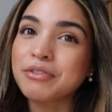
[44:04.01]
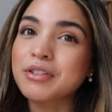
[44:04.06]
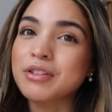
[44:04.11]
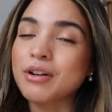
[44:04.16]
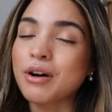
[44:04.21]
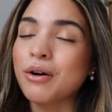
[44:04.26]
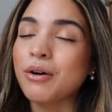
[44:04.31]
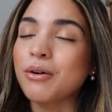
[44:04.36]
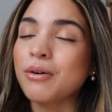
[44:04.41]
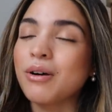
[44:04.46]

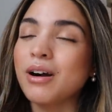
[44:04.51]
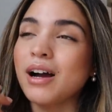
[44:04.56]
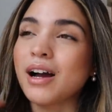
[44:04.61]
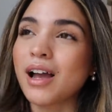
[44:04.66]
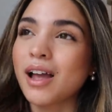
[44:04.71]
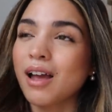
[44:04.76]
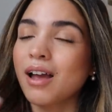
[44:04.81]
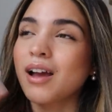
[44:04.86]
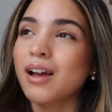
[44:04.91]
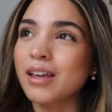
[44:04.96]
So
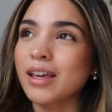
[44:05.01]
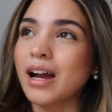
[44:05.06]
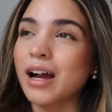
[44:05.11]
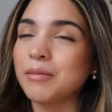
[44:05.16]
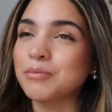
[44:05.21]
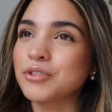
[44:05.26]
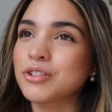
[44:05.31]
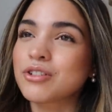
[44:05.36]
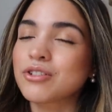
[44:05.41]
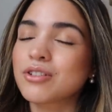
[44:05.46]
yeah,
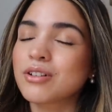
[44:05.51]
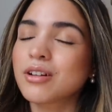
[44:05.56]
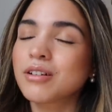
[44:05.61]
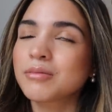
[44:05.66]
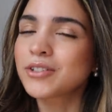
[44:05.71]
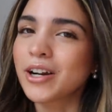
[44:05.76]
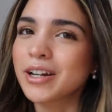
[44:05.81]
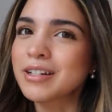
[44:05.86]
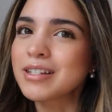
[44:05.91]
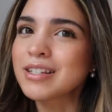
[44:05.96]
I'm just
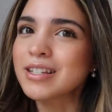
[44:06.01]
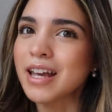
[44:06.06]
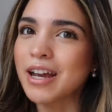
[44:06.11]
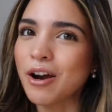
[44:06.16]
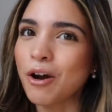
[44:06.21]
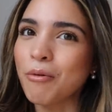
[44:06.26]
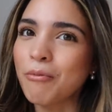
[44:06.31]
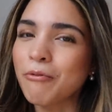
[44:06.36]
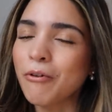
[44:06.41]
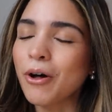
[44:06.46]
trying to stay
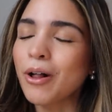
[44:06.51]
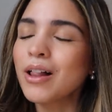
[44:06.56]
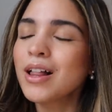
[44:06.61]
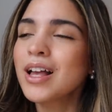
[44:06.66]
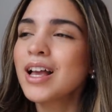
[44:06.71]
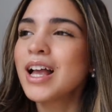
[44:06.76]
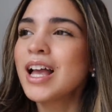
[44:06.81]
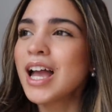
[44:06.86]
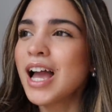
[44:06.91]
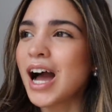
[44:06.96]
hopeful.
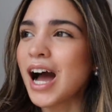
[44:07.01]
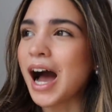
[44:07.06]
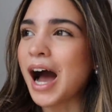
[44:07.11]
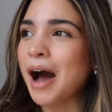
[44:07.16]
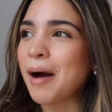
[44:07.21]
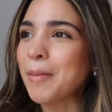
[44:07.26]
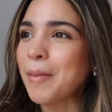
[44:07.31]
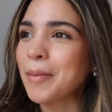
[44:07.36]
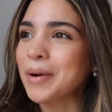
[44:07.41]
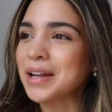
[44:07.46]

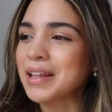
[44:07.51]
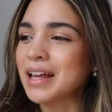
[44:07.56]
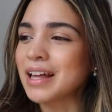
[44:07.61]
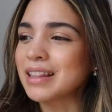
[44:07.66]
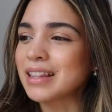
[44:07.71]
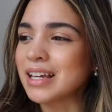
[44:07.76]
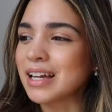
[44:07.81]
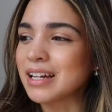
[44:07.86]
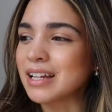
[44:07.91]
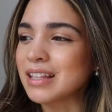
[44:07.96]
But
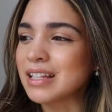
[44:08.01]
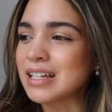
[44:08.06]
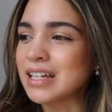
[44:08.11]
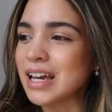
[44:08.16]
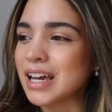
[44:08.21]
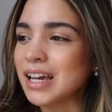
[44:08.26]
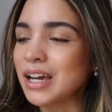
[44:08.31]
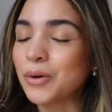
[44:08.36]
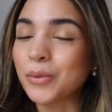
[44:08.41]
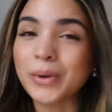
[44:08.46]
at the end of the
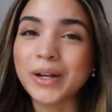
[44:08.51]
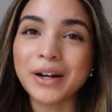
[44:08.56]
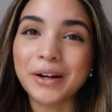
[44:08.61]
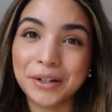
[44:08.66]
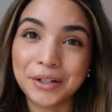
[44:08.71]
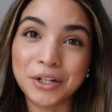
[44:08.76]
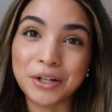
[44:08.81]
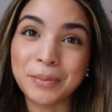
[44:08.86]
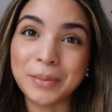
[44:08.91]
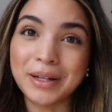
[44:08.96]
day, we are
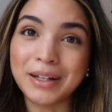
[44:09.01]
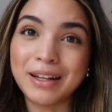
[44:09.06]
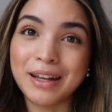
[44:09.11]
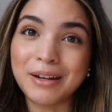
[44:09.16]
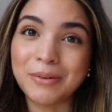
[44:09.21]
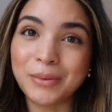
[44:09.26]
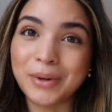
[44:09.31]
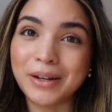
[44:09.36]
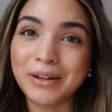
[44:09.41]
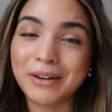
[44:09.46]
human
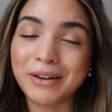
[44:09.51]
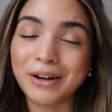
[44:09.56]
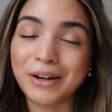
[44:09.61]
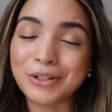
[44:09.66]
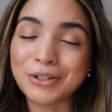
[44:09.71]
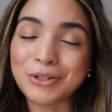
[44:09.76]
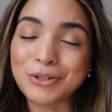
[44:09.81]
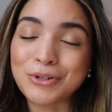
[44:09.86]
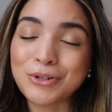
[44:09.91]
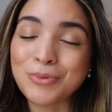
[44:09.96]
and we are
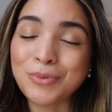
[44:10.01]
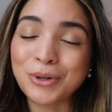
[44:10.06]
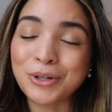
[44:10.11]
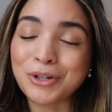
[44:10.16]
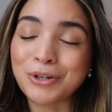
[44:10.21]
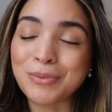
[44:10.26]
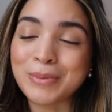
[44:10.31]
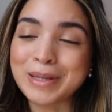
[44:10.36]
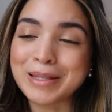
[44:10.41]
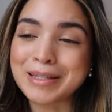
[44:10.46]
not
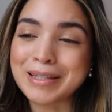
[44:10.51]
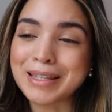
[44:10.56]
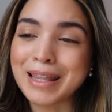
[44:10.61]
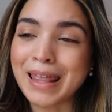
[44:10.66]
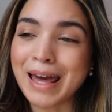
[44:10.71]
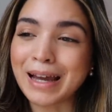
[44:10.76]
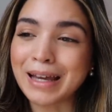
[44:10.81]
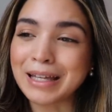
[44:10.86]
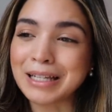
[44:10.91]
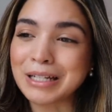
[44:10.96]
superhumans
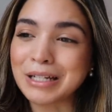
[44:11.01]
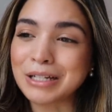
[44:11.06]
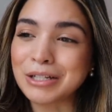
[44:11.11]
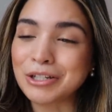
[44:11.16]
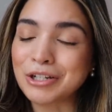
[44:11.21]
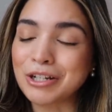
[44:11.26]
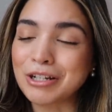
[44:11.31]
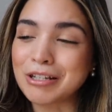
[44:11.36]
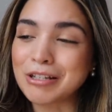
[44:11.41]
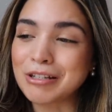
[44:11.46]
that can
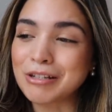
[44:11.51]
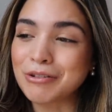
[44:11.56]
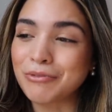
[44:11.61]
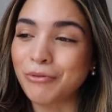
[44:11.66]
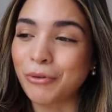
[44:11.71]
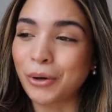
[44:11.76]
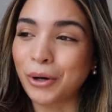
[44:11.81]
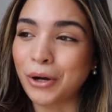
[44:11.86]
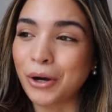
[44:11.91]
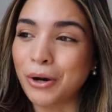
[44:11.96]
just
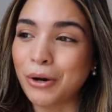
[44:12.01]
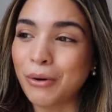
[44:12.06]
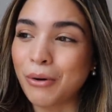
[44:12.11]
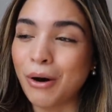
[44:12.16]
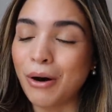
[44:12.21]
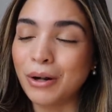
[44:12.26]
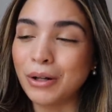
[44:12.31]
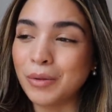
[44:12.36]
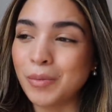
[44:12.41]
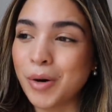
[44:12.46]
forego
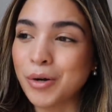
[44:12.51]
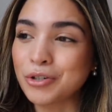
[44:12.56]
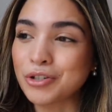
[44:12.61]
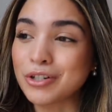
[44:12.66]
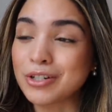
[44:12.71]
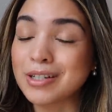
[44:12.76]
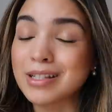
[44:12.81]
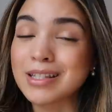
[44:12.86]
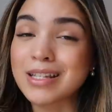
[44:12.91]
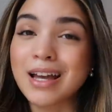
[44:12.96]
all
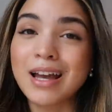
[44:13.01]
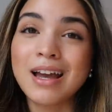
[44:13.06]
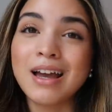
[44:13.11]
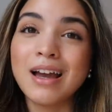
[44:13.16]
emotions.